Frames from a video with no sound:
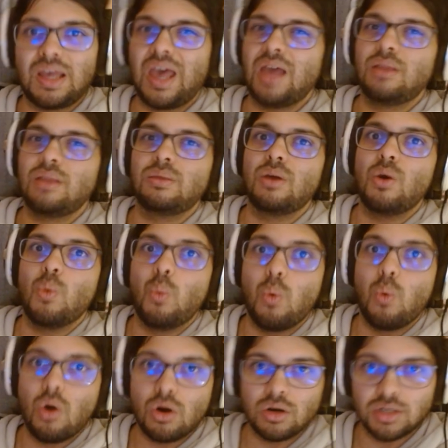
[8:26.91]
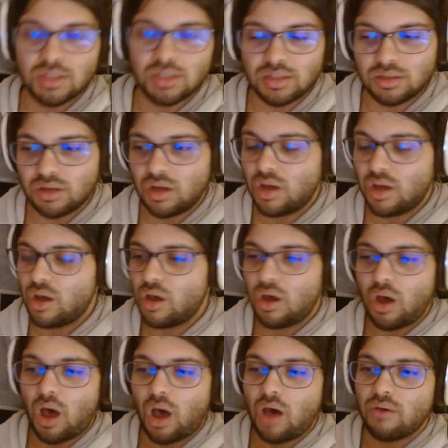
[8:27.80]
and the worst
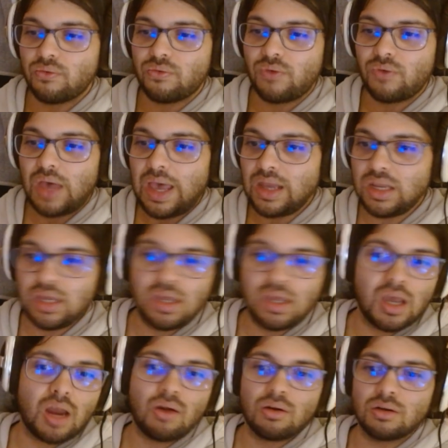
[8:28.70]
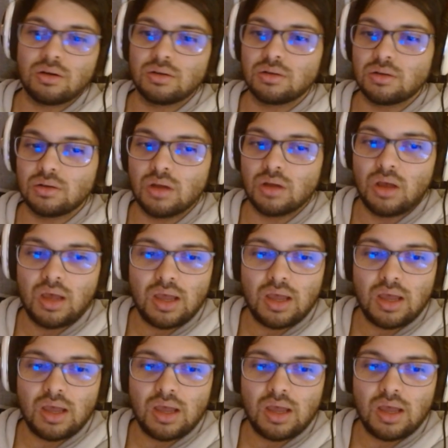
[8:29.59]
of any character,